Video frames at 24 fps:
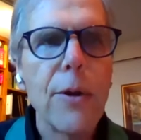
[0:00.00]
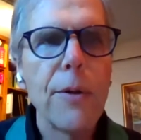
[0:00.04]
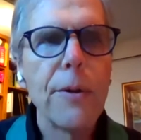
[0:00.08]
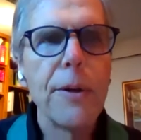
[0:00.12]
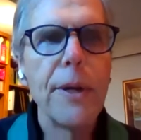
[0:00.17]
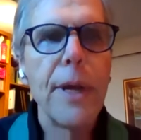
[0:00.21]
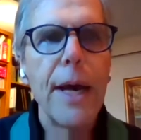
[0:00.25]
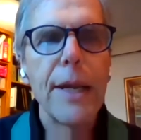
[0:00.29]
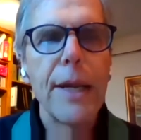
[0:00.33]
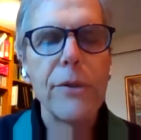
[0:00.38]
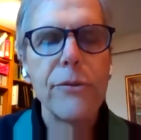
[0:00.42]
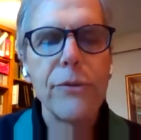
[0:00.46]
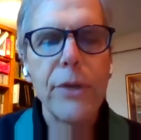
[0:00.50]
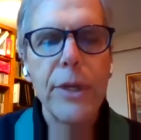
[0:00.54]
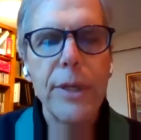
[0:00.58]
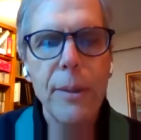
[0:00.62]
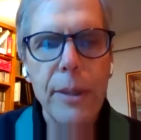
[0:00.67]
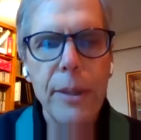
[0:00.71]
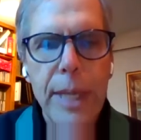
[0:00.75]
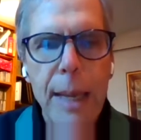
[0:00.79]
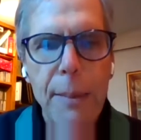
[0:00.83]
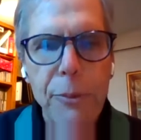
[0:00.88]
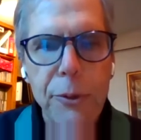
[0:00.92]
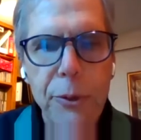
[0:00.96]
or not, is
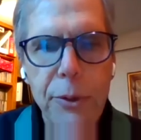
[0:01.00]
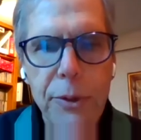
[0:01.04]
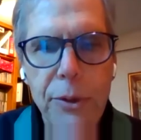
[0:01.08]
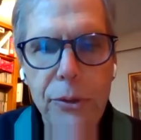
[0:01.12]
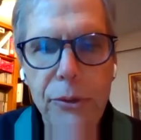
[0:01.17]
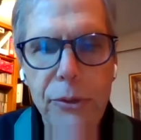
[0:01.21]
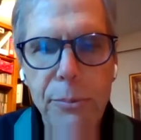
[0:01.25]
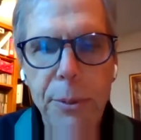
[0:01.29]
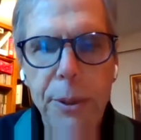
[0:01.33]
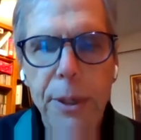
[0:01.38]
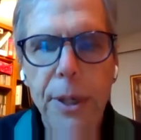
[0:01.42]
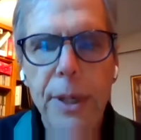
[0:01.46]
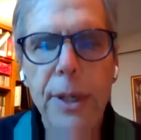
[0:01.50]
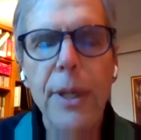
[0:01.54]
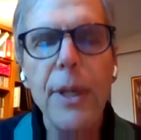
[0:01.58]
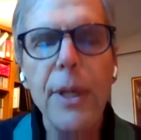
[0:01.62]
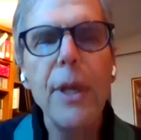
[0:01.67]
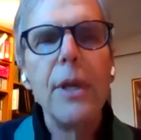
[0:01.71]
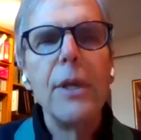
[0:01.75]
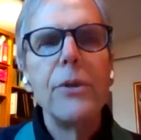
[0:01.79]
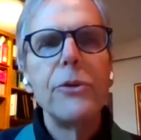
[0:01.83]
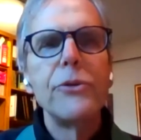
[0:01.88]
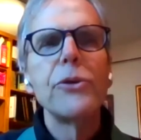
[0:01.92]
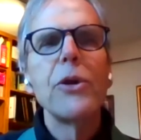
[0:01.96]
get, capturing the spirit.
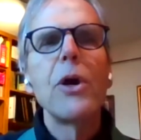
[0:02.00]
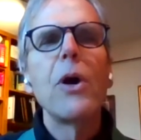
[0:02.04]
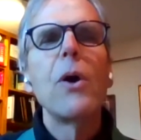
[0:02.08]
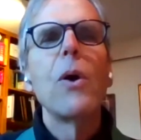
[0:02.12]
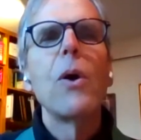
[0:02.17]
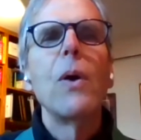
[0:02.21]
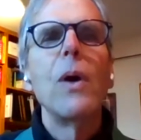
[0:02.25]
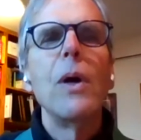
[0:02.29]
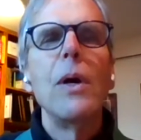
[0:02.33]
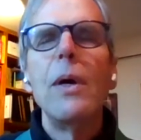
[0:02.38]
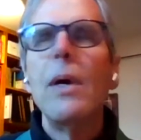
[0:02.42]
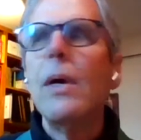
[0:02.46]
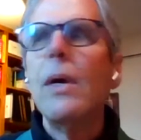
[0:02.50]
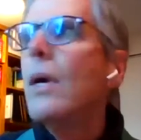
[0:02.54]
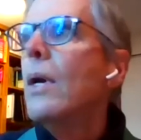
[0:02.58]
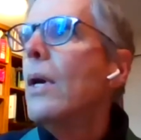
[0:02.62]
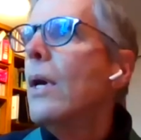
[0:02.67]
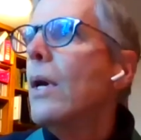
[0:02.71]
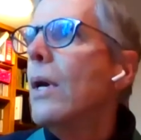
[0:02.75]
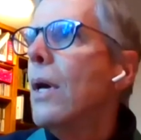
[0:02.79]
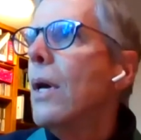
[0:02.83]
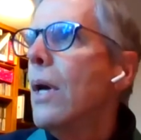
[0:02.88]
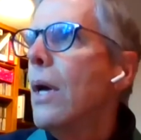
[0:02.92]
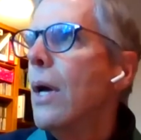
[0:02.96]
So
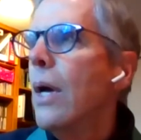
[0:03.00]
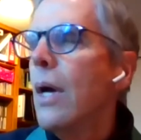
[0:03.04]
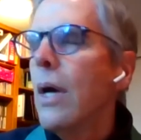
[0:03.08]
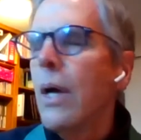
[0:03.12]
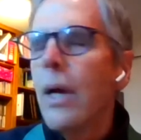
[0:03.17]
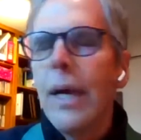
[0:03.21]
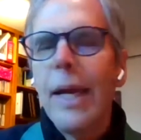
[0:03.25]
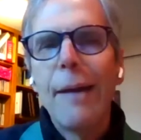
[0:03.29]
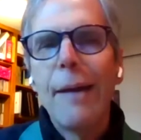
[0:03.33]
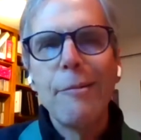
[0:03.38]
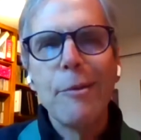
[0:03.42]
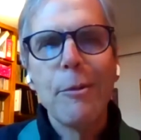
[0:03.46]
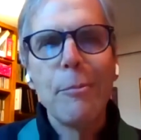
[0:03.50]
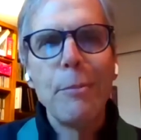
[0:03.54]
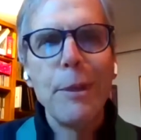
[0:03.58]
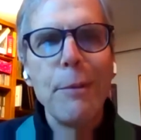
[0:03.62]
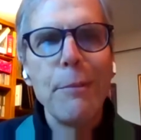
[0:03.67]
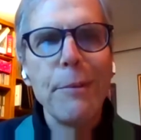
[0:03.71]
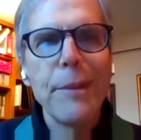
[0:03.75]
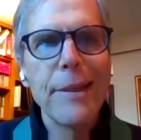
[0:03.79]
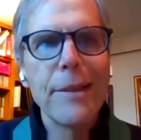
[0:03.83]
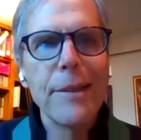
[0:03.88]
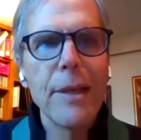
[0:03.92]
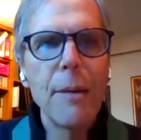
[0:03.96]
after being
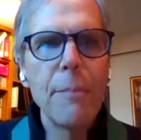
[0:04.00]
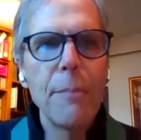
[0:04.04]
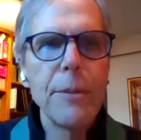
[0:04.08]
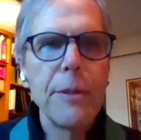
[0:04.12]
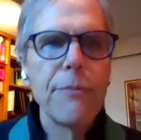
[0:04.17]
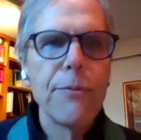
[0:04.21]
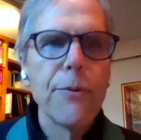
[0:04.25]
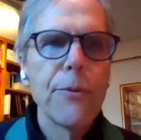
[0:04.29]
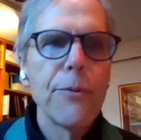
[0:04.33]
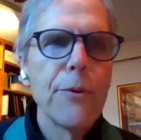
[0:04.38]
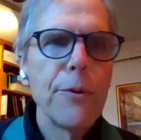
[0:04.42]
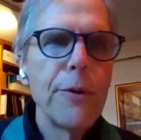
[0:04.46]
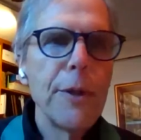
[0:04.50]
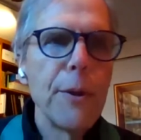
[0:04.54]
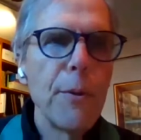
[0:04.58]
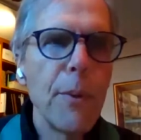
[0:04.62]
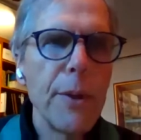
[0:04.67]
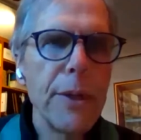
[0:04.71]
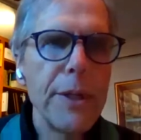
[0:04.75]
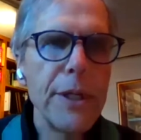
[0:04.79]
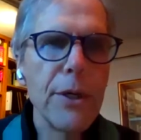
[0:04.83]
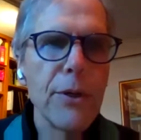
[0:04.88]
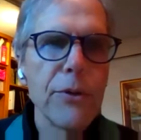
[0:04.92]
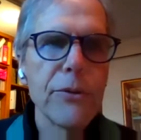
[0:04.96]
with that company for
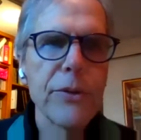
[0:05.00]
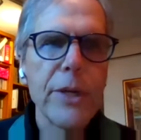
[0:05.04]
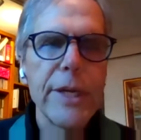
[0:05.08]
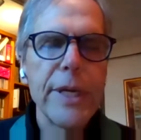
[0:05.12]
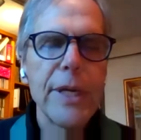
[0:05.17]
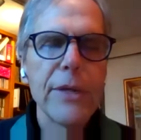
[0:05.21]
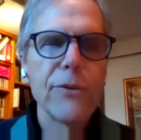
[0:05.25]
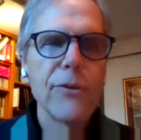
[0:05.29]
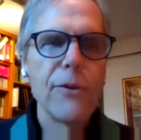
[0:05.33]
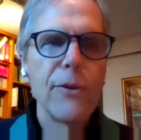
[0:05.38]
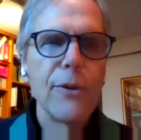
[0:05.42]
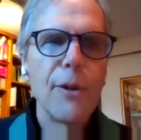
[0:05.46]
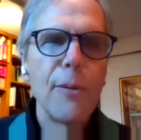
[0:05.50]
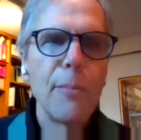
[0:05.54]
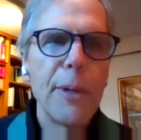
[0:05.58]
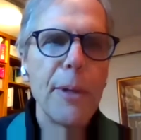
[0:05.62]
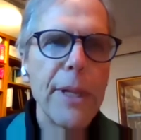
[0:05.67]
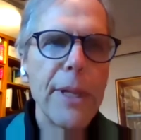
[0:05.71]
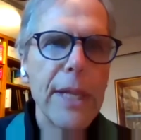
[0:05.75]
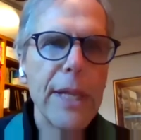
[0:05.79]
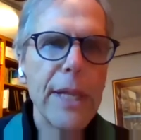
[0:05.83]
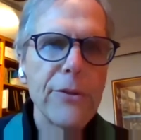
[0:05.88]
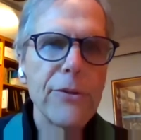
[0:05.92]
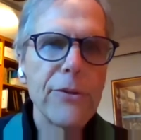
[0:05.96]
31 years, I guess a little bit of
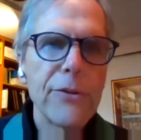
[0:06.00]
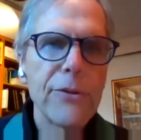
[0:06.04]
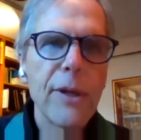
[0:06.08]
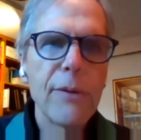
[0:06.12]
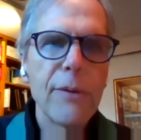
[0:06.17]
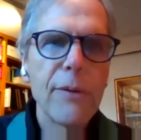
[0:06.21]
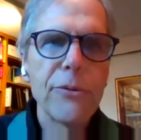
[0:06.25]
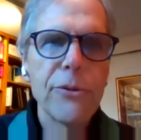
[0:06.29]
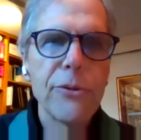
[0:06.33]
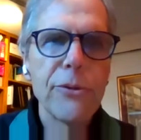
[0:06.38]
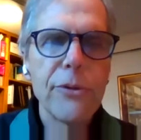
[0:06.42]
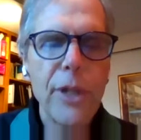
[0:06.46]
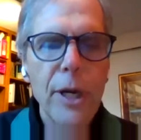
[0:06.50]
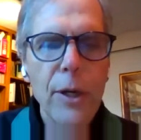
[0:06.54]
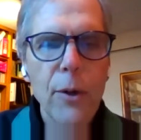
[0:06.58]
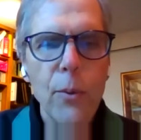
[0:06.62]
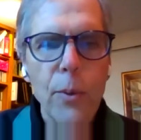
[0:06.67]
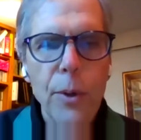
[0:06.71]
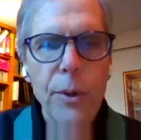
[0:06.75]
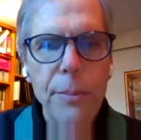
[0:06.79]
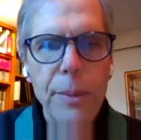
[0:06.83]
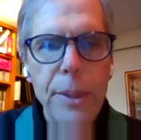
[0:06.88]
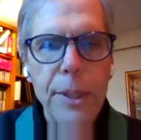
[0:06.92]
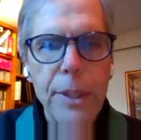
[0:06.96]
that stuff stuck with
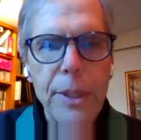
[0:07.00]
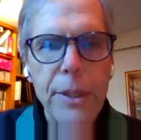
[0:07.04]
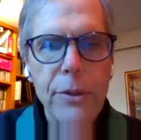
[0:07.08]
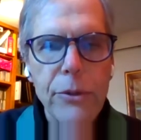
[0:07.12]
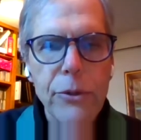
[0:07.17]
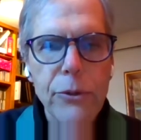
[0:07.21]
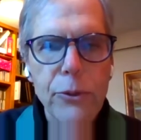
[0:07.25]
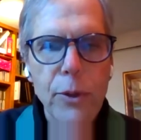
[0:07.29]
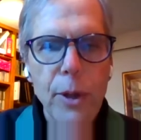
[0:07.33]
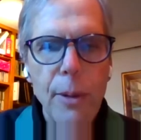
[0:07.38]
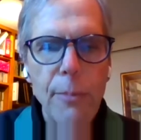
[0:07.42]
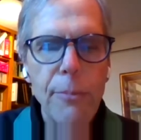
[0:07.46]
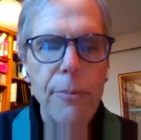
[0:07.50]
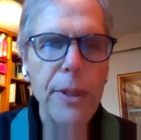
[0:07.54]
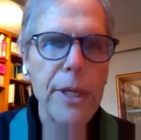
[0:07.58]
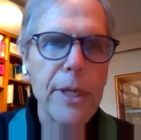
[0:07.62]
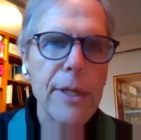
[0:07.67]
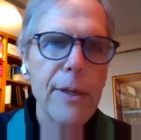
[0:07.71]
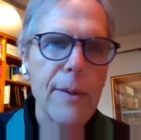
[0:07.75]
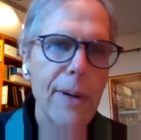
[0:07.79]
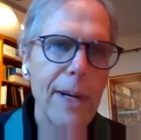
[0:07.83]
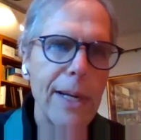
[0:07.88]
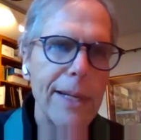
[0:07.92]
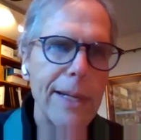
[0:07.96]
me. So I'm thinking
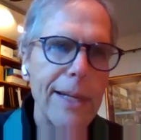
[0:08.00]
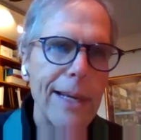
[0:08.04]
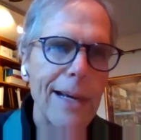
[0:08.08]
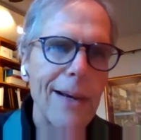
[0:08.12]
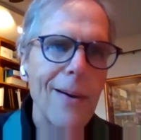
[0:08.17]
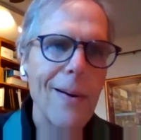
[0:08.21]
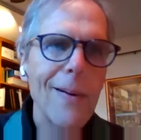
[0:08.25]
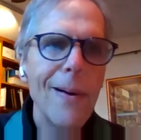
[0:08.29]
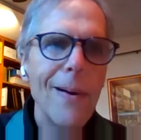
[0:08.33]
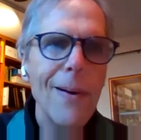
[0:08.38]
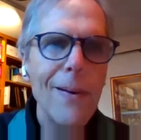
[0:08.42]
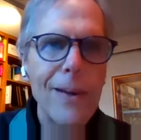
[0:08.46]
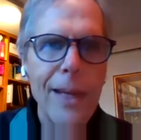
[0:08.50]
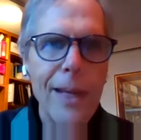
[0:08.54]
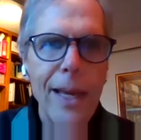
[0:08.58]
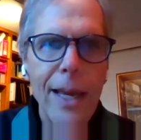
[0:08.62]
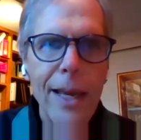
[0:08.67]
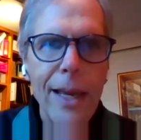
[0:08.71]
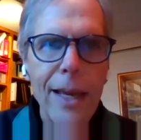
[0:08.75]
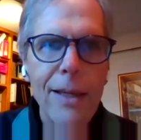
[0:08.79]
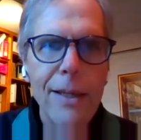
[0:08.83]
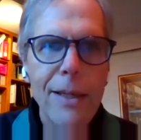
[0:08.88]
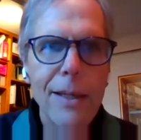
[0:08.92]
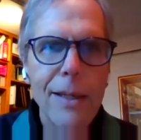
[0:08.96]
right now,
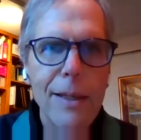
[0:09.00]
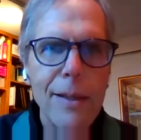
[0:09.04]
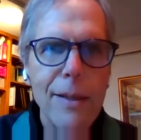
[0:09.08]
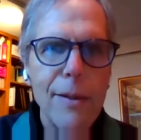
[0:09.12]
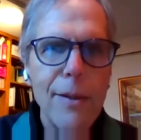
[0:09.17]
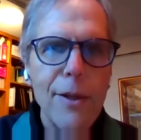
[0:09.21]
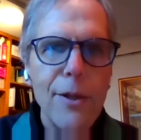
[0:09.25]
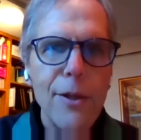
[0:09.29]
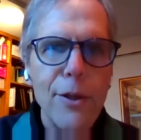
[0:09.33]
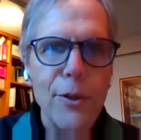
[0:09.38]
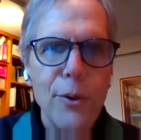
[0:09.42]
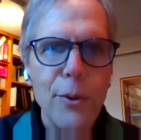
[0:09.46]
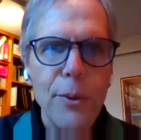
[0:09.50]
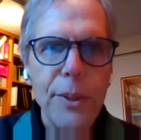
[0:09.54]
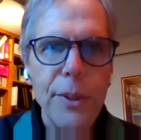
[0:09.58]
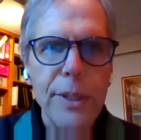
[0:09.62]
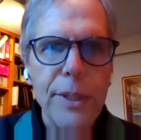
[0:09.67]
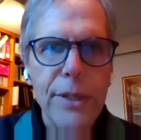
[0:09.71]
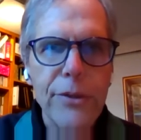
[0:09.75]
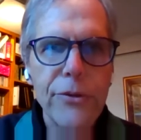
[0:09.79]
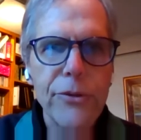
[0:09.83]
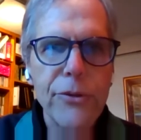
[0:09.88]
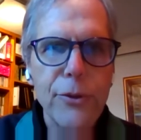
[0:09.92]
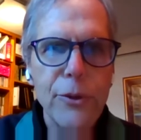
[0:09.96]
okay, doing
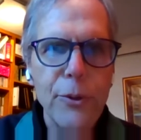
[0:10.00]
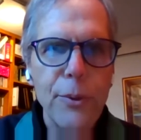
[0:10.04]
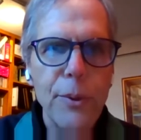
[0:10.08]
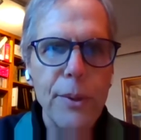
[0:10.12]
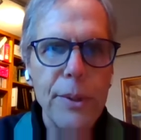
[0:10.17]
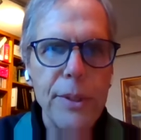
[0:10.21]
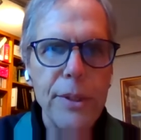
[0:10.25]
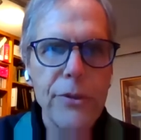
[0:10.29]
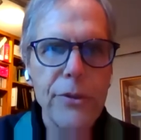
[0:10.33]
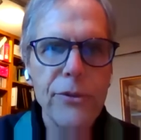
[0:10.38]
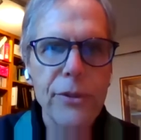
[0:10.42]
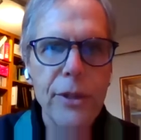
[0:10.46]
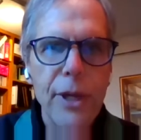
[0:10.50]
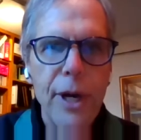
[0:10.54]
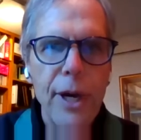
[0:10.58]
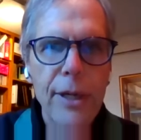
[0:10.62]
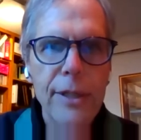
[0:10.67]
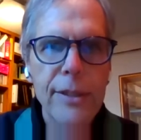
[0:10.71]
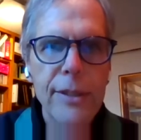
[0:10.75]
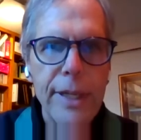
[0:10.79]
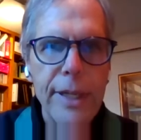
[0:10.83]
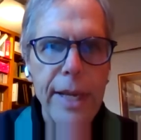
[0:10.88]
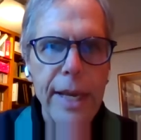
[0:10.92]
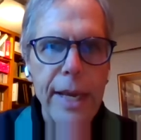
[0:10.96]
this doing this talk
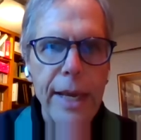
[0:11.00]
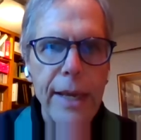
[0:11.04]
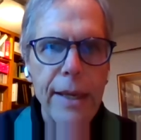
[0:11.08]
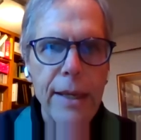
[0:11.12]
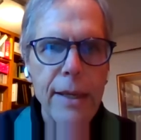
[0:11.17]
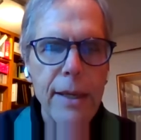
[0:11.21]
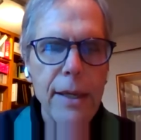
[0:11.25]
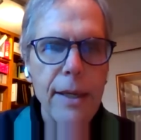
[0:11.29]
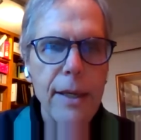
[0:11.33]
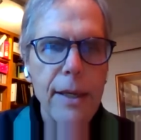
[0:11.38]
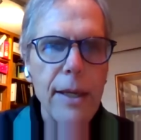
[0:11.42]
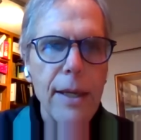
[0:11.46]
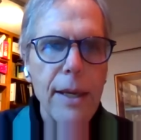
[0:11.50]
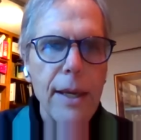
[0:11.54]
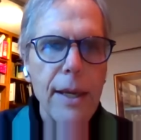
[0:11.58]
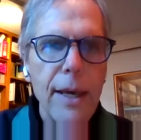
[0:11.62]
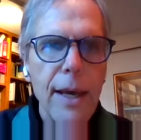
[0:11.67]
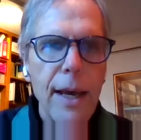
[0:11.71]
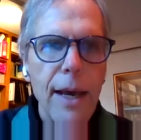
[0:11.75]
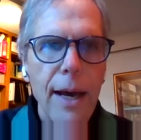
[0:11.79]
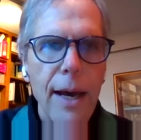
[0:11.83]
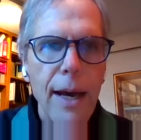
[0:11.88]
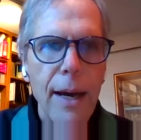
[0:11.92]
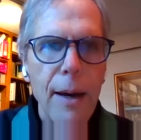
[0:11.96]
today.
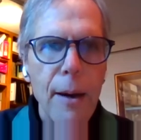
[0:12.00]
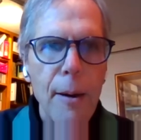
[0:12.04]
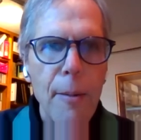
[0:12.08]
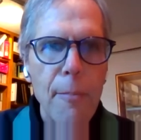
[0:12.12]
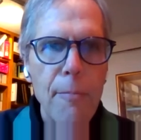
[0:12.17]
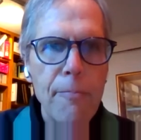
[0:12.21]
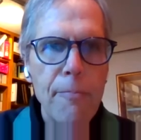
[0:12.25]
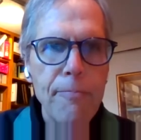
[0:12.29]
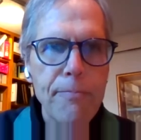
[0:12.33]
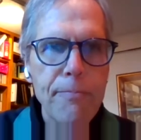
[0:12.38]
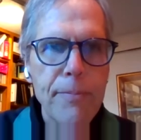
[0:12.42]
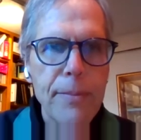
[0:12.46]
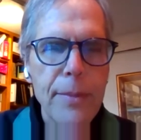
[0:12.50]
Um,